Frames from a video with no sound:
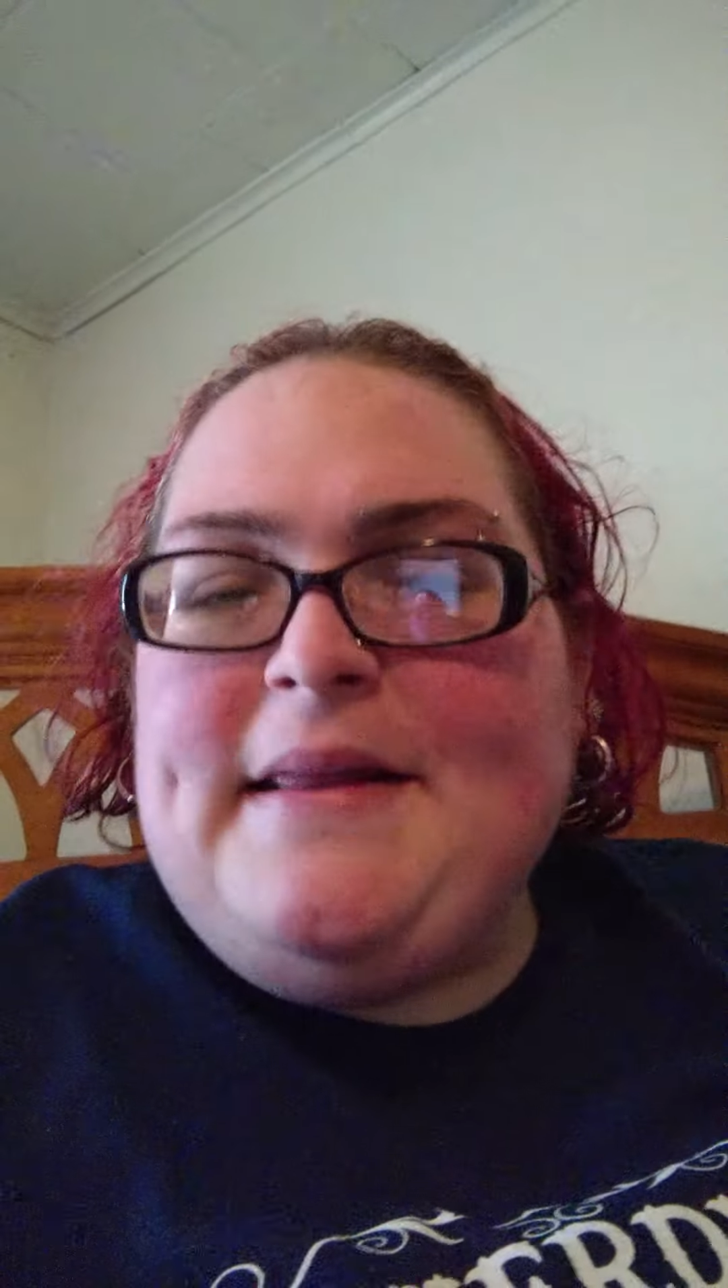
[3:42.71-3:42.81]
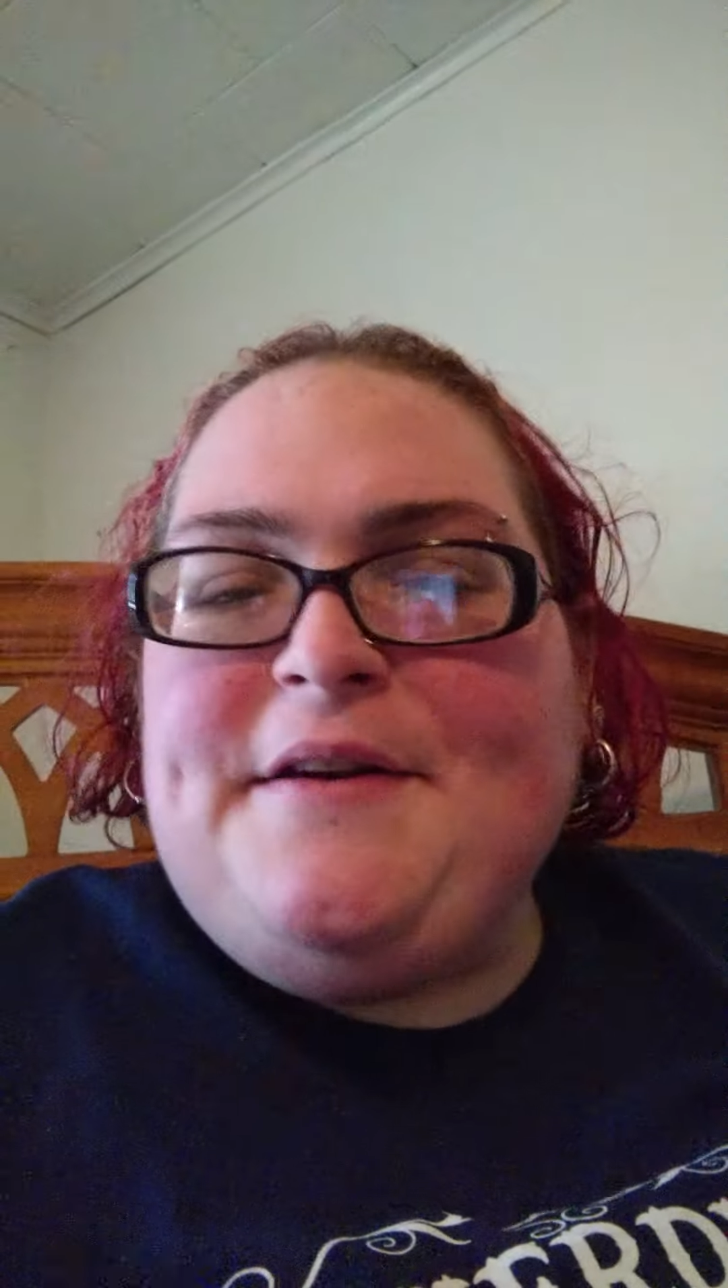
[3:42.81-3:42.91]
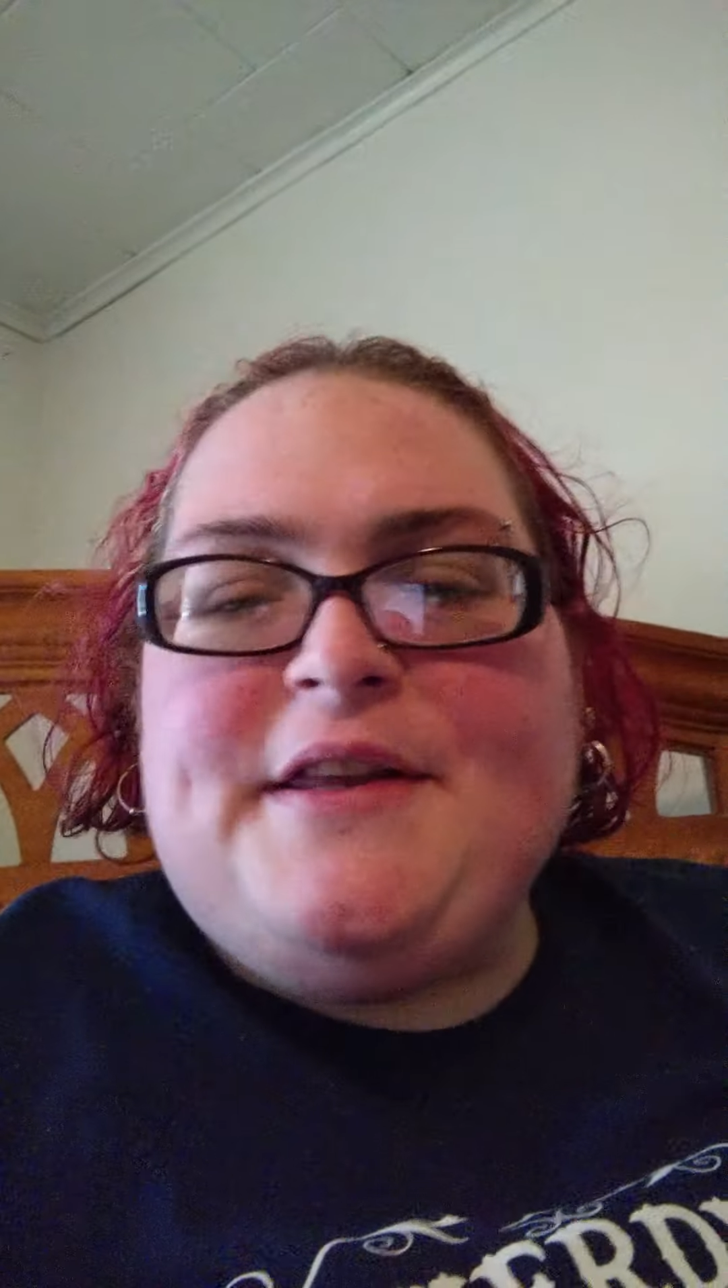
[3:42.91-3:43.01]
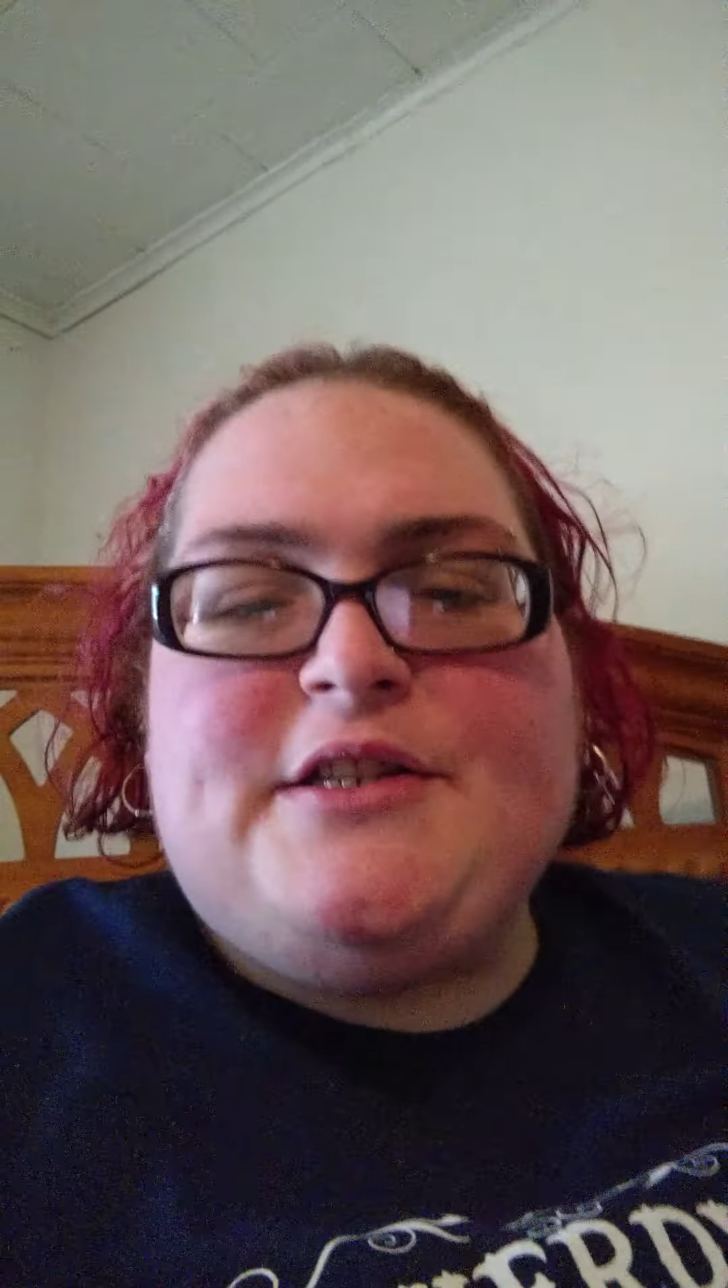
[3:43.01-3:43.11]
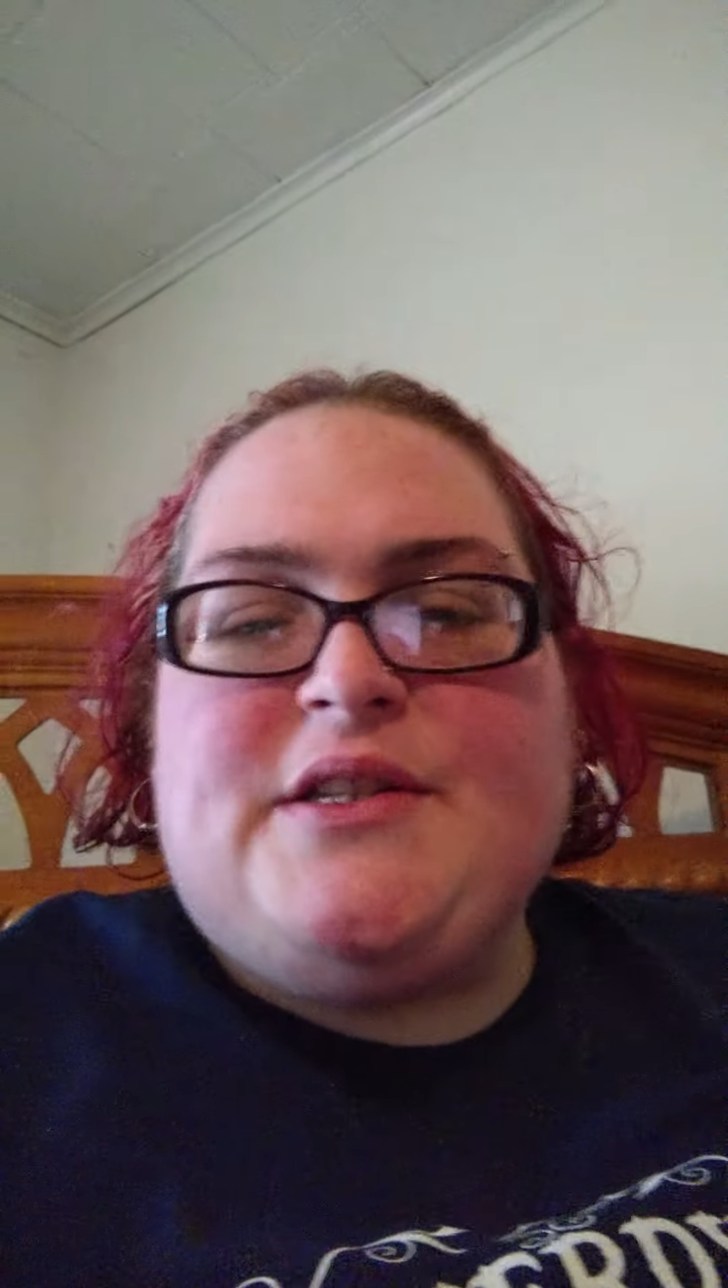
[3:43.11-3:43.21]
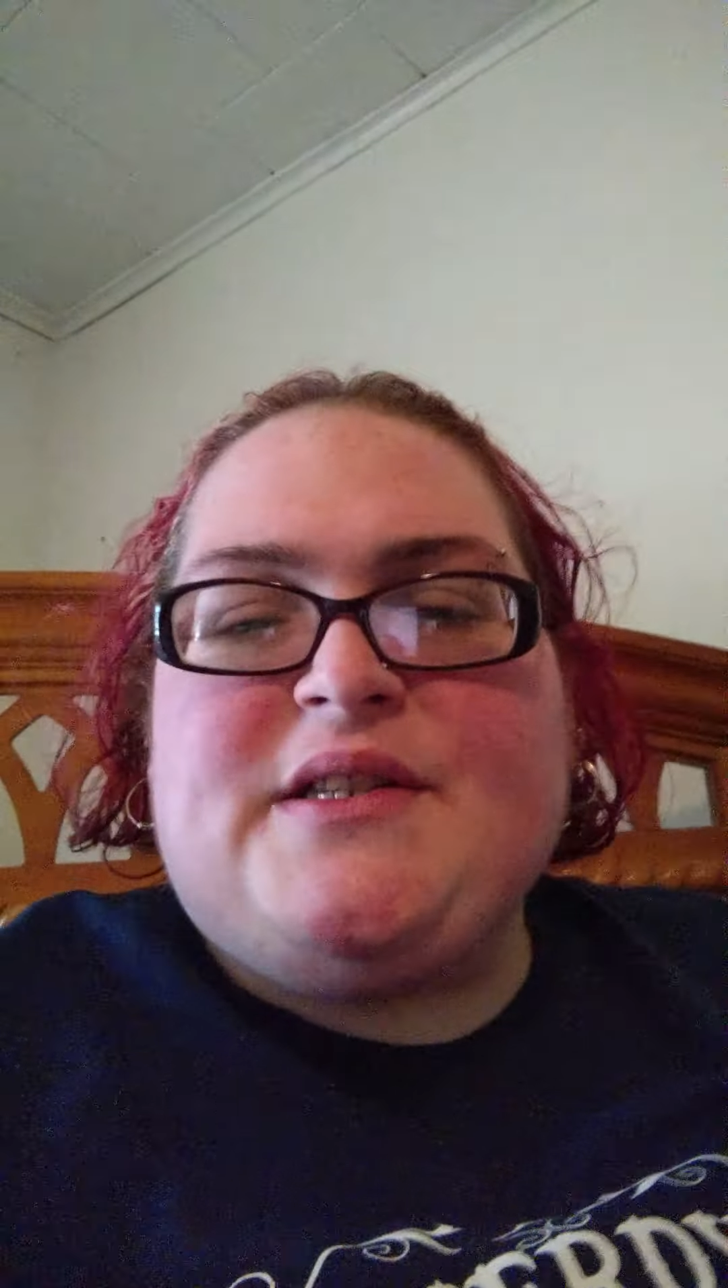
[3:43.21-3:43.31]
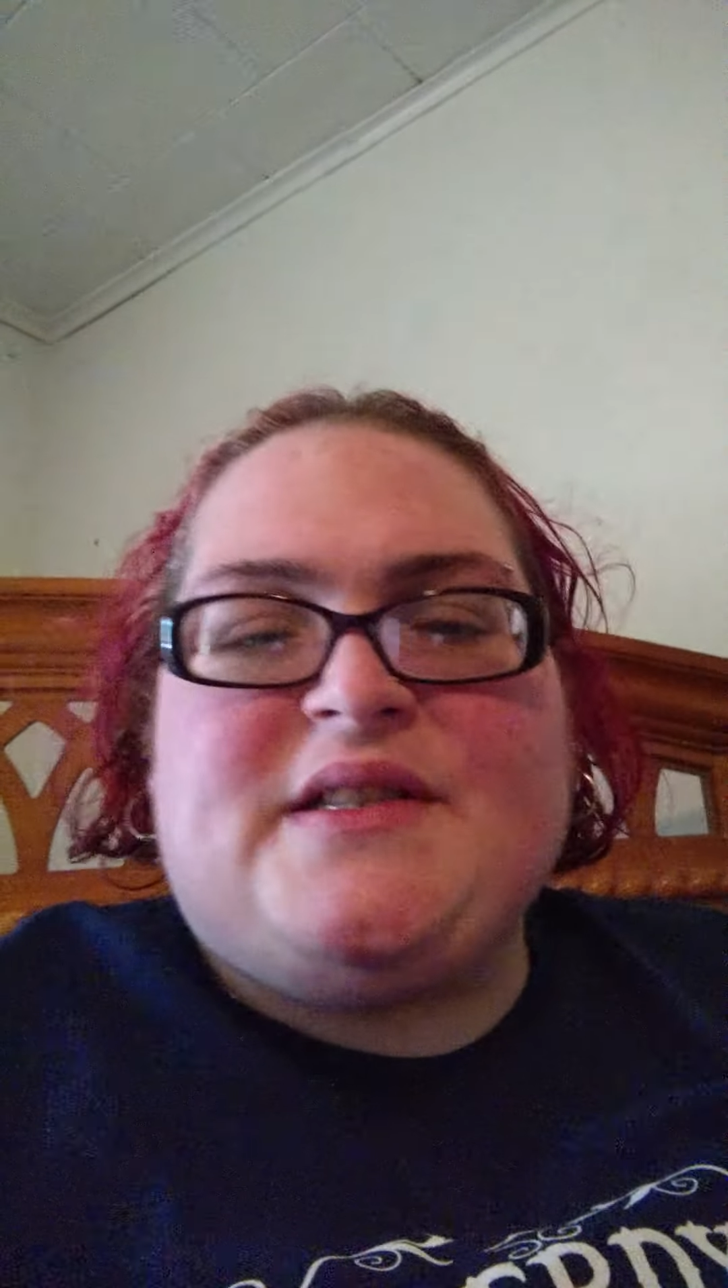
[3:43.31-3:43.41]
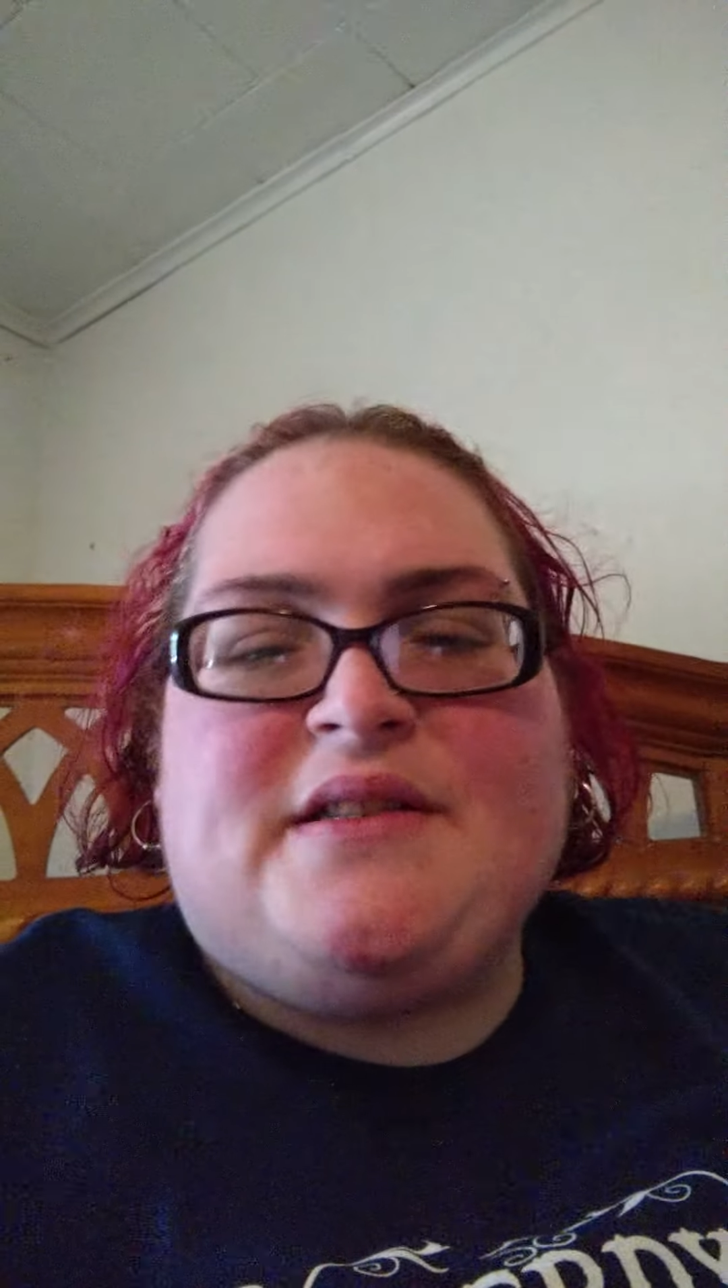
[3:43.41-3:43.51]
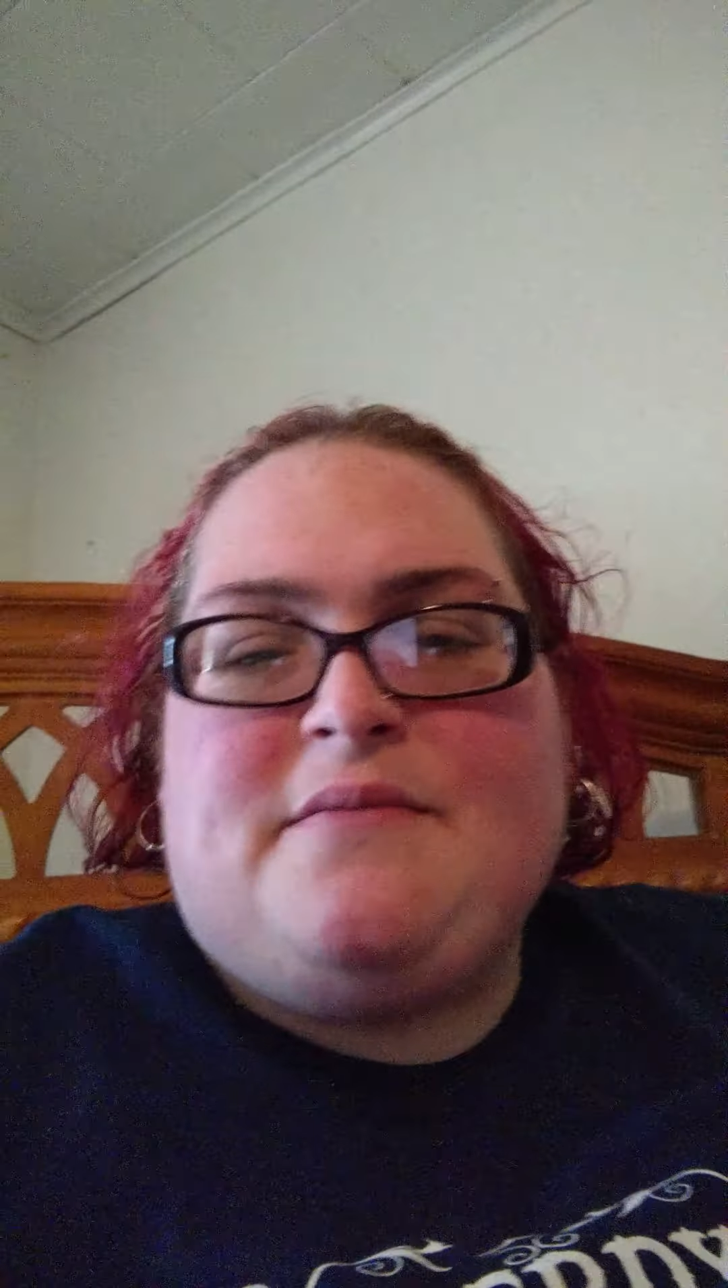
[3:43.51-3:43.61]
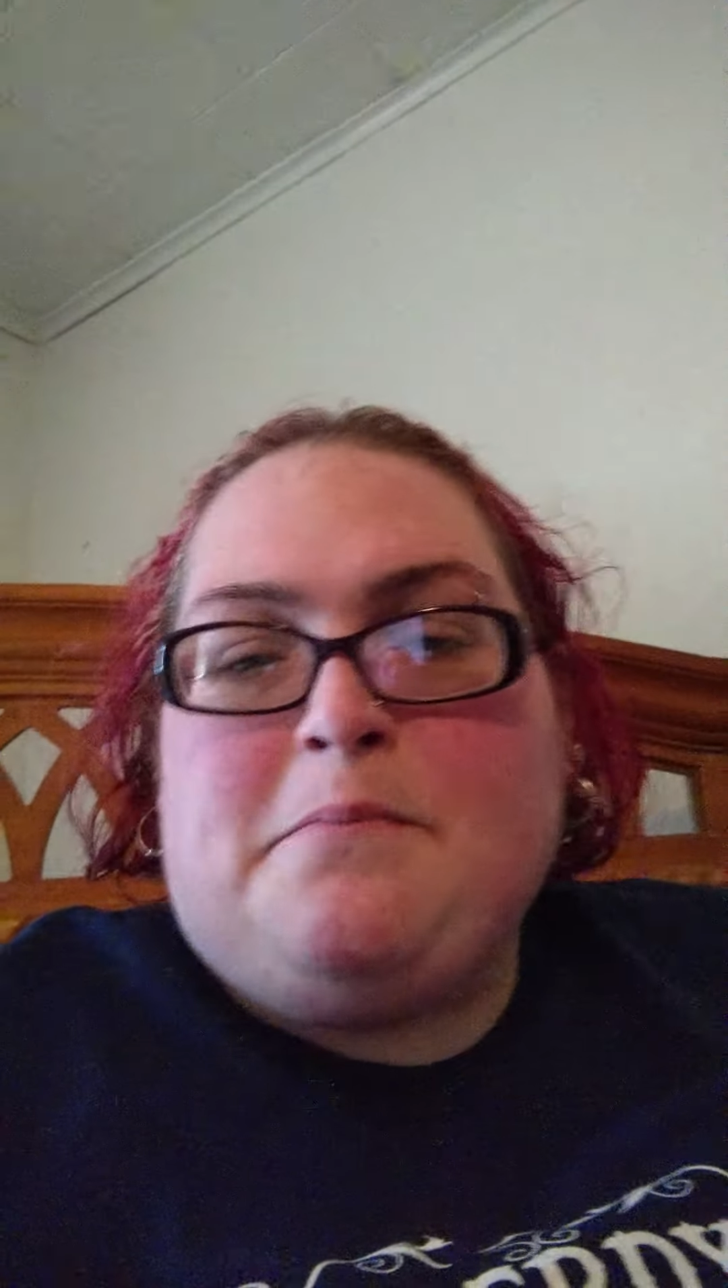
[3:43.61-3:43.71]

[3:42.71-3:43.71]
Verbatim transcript: there that just